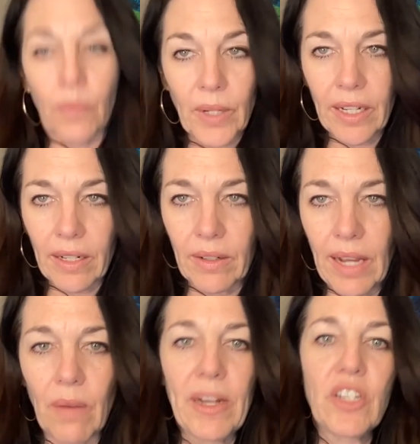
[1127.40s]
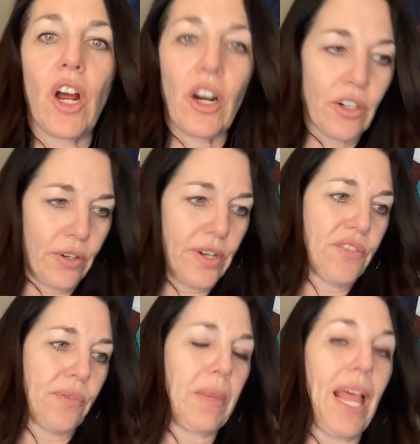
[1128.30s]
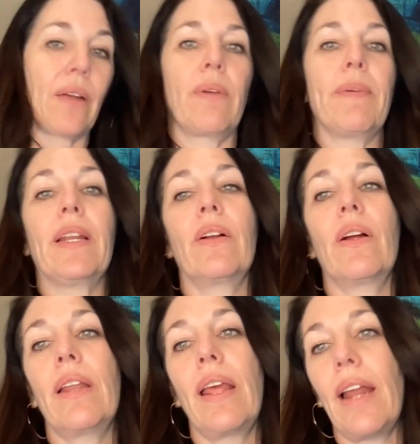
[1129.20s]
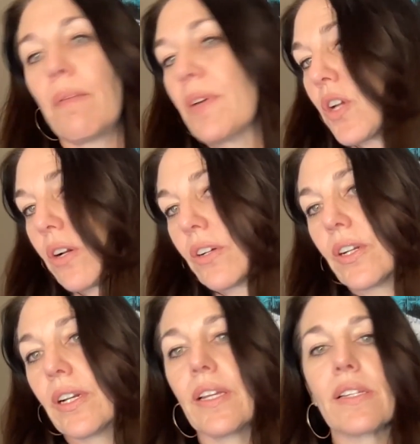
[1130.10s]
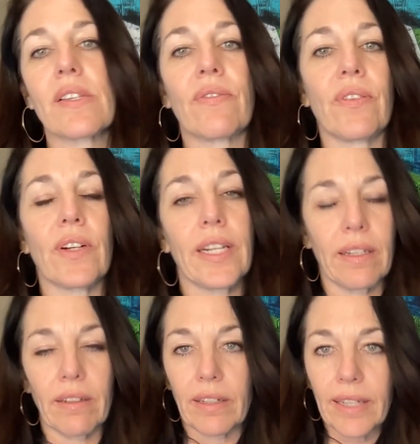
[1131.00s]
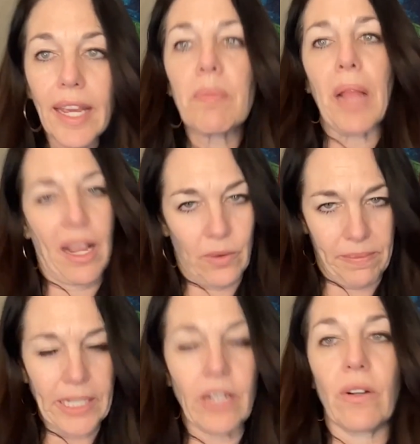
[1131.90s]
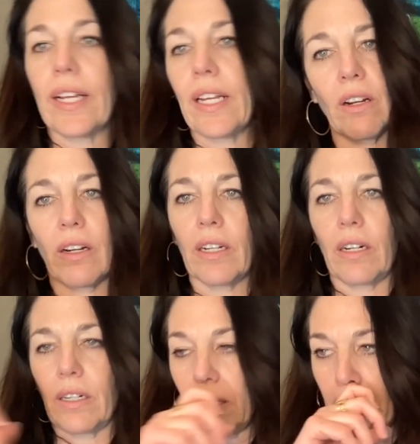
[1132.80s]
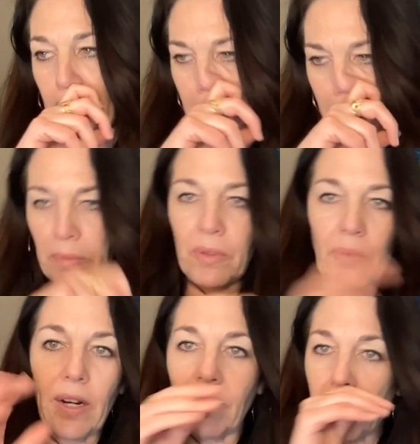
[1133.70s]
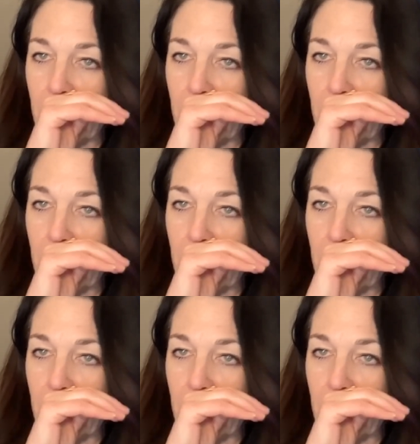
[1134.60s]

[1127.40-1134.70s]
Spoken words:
how much harder it is for black women, and then how much harder it is for gay black women, like, and on and on and on, disabled, whatever.